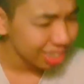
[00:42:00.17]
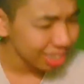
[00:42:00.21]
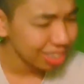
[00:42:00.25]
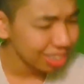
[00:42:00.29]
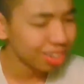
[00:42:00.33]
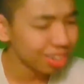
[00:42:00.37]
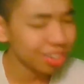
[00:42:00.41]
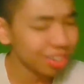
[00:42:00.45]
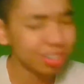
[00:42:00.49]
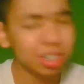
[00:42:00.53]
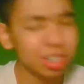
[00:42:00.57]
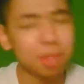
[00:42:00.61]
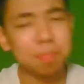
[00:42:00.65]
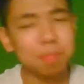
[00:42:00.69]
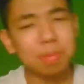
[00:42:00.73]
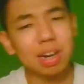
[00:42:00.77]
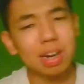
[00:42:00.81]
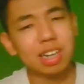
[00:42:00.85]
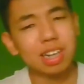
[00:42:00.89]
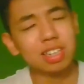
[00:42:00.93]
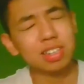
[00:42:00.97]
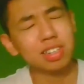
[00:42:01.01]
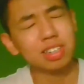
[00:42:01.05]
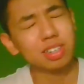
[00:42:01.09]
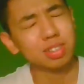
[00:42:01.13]
30
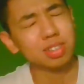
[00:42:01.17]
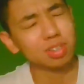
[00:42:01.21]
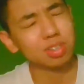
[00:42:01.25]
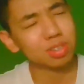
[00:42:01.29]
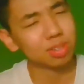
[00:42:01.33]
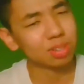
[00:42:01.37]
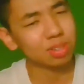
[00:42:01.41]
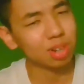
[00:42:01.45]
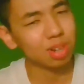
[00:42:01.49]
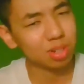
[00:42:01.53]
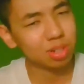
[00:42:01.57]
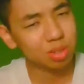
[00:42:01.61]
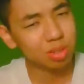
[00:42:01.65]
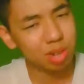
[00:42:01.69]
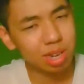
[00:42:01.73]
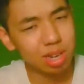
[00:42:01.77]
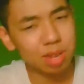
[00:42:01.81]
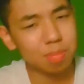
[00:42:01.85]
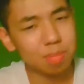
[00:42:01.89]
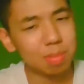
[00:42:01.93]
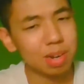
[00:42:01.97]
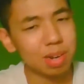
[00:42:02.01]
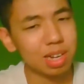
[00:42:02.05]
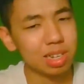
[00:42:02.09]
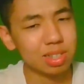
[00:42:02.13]
plus years old or 20
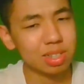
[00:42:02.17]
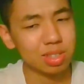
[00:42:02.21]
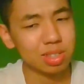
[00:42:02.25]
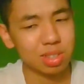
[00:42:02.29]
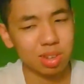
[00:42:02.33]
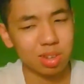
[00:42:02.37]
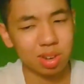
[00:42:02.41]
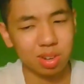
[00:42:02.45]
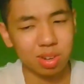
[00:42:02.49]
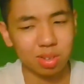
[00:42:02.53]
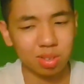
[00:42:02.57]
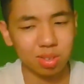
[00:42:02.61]
plus, you are no